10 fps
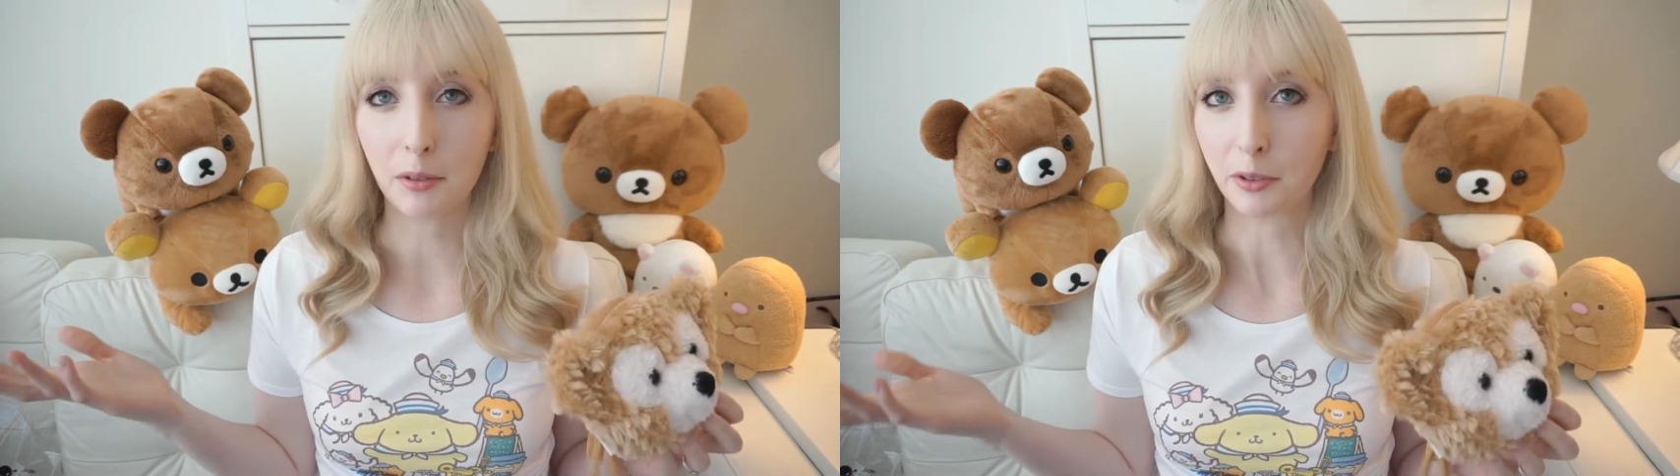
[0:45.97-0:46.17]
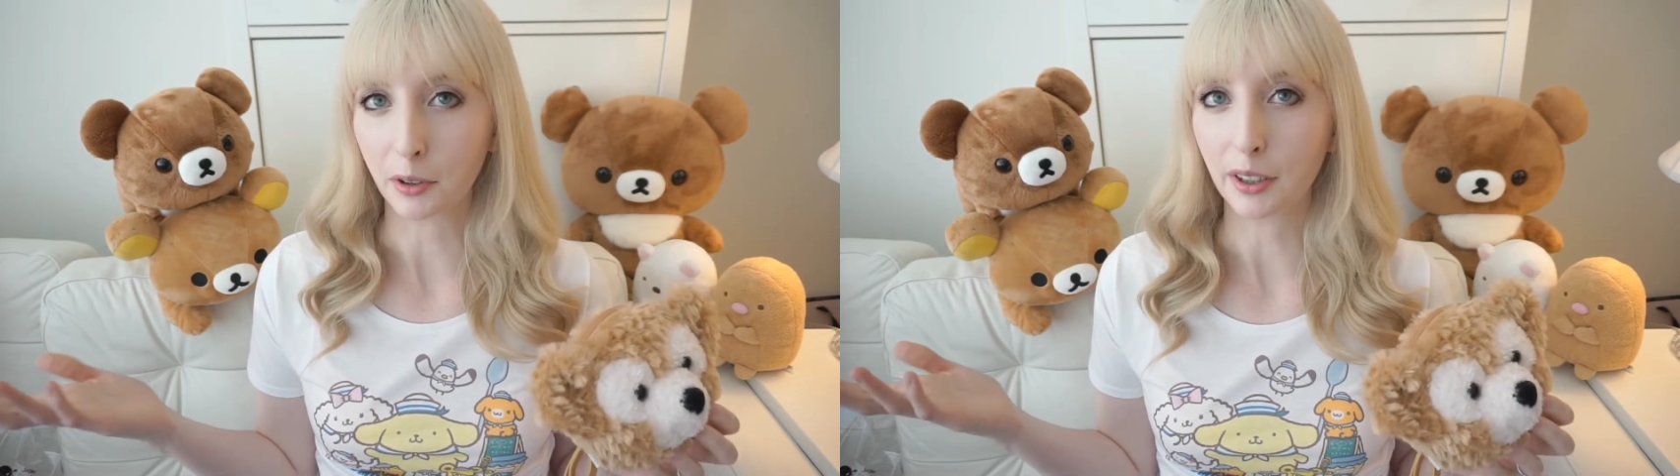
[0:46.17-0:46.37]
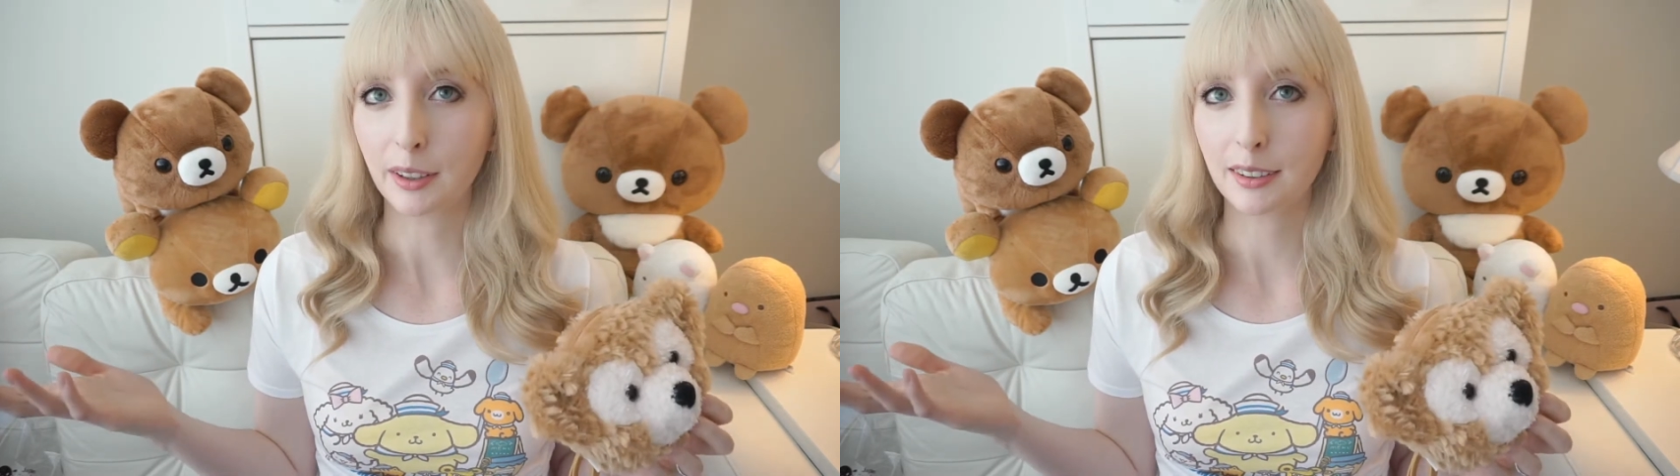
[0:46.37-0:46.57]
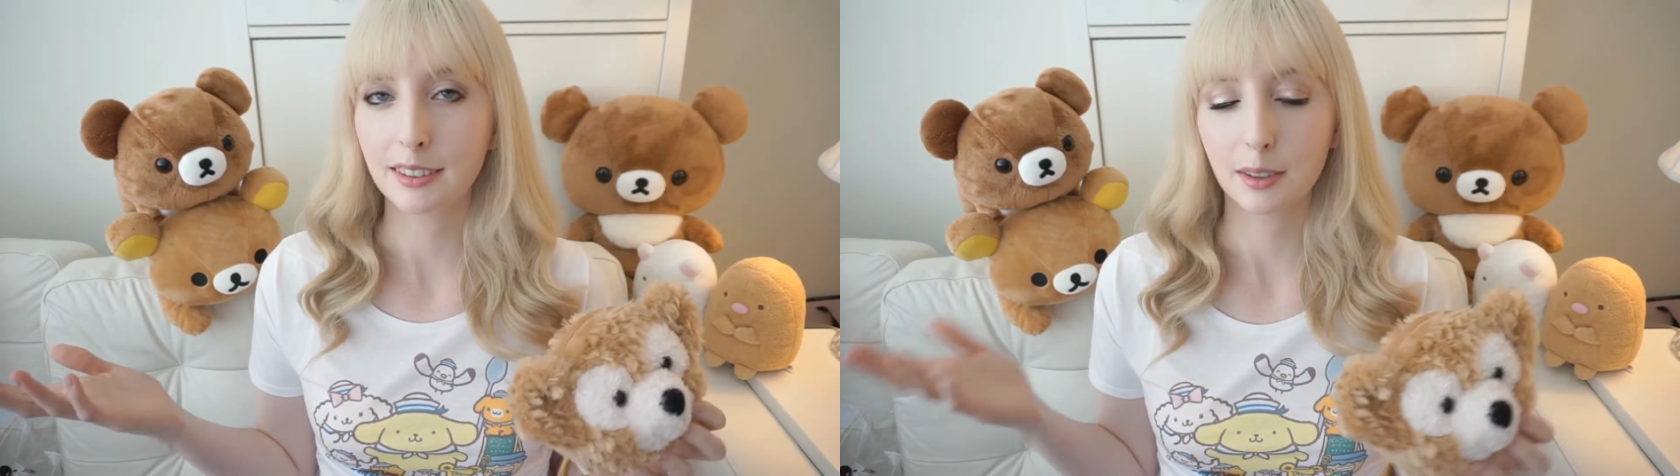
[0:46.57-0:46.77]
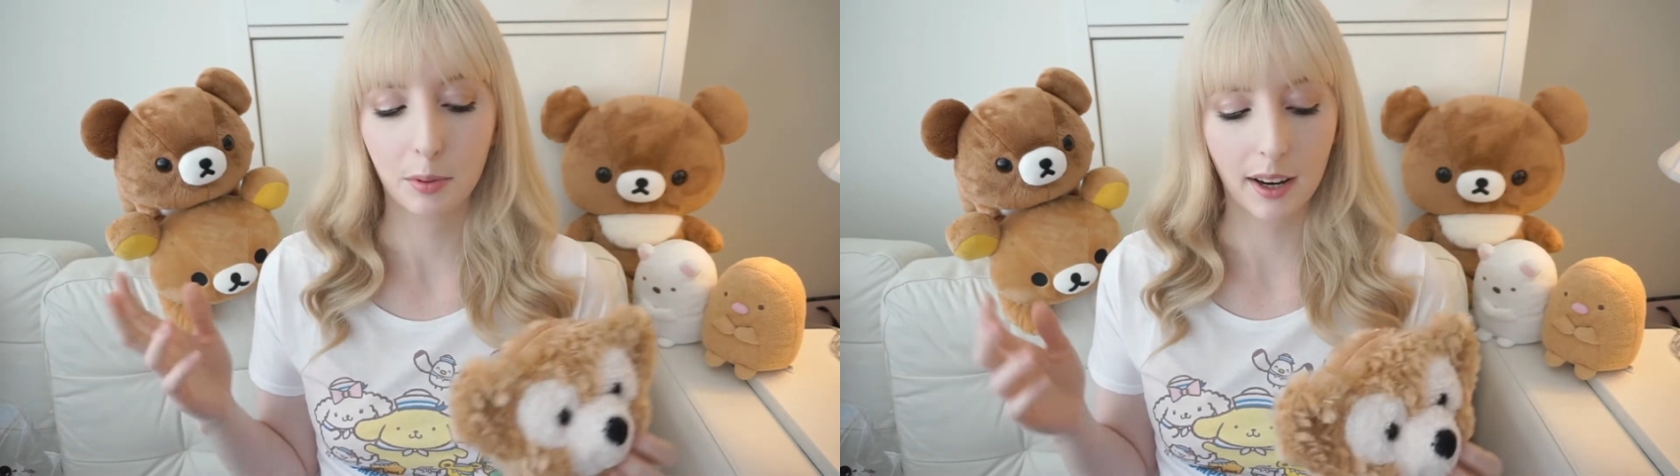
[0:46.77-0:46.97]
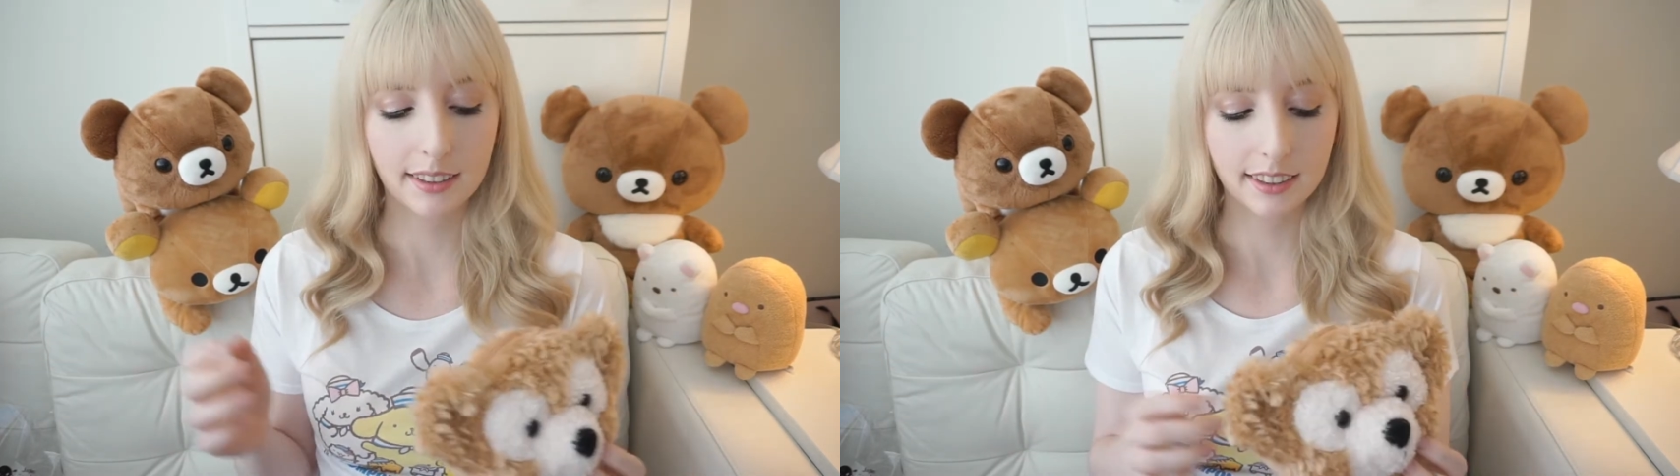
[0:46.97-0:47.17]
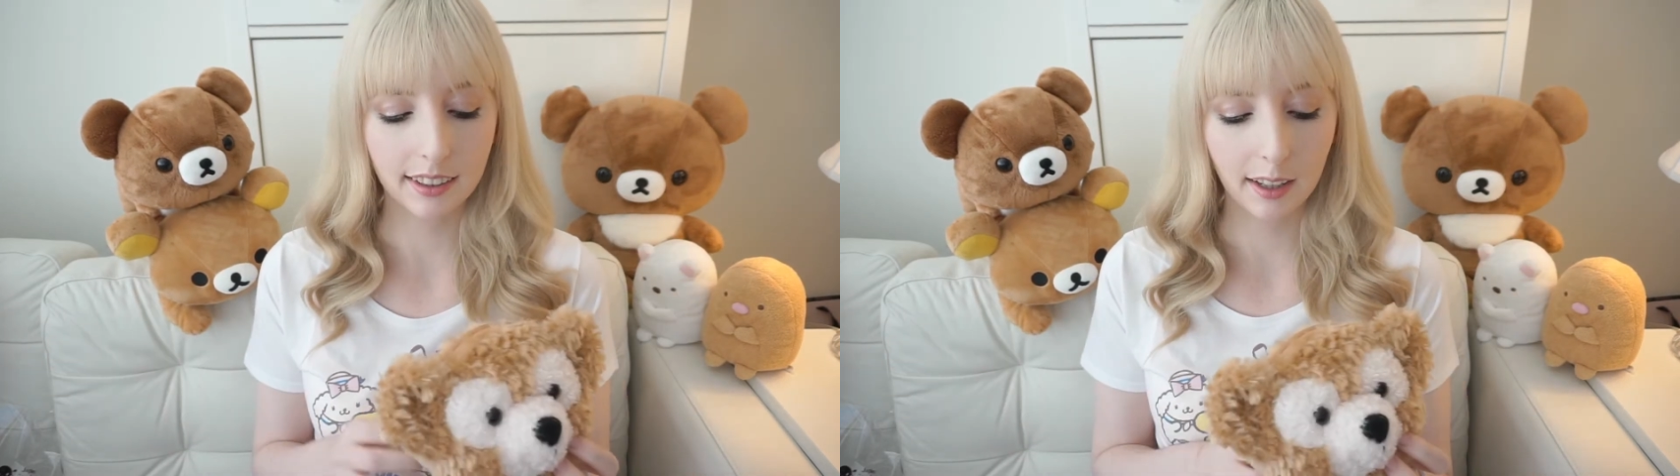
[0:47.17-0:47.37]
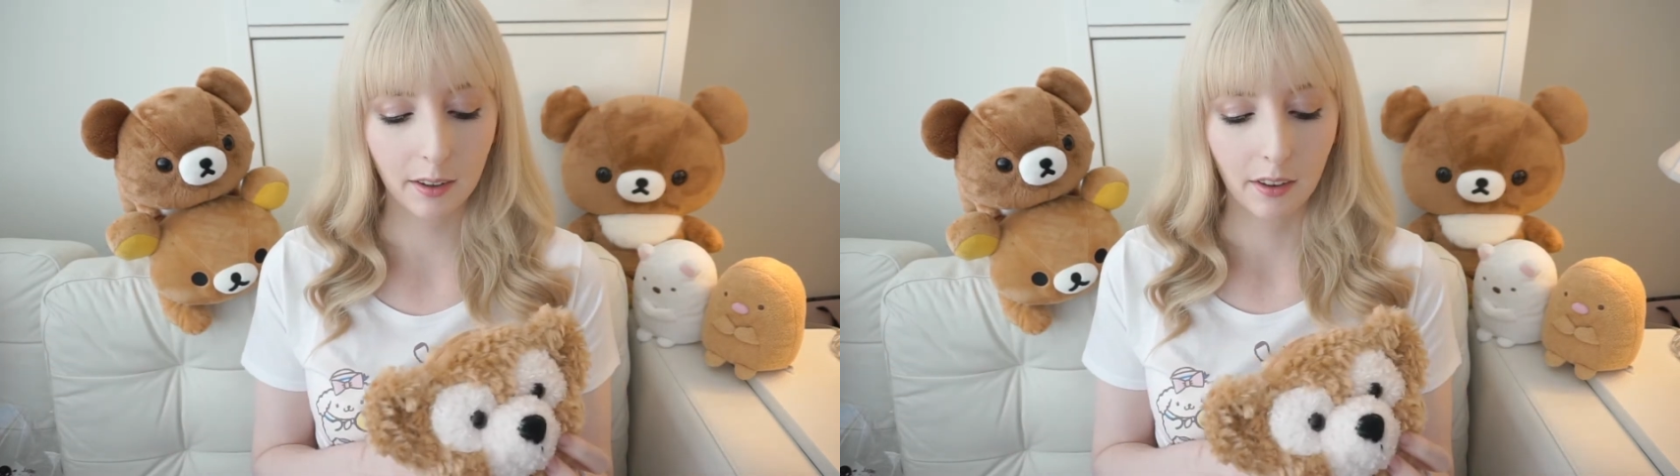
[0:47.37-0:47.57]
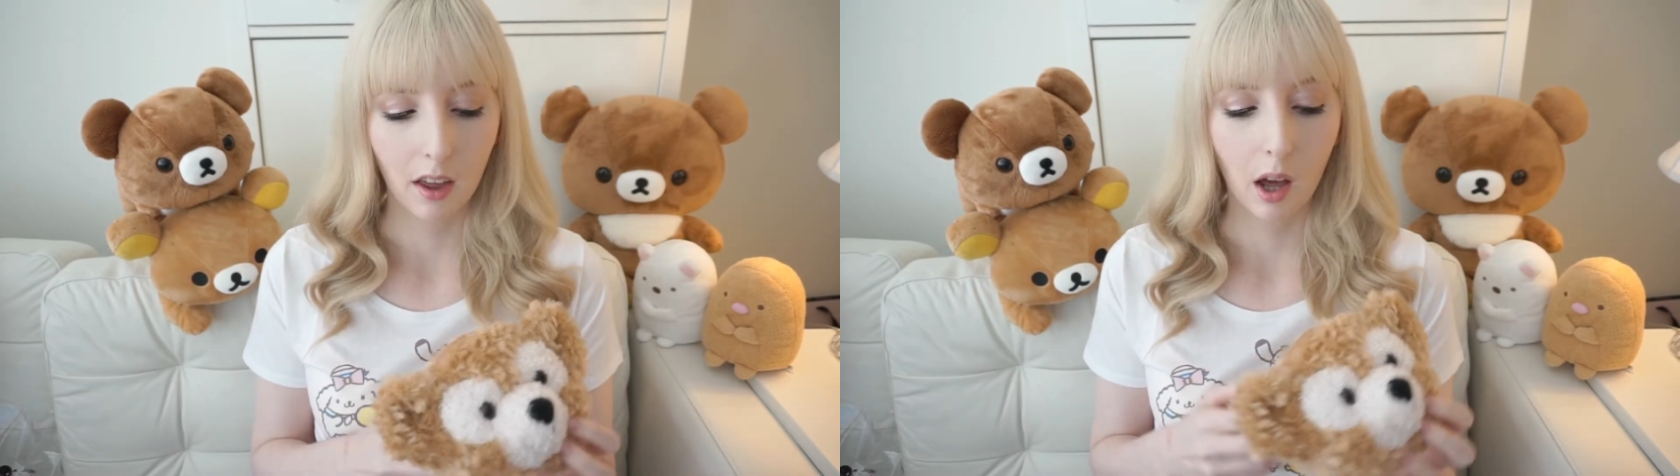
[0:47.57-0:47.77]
foreigners, surprisingly,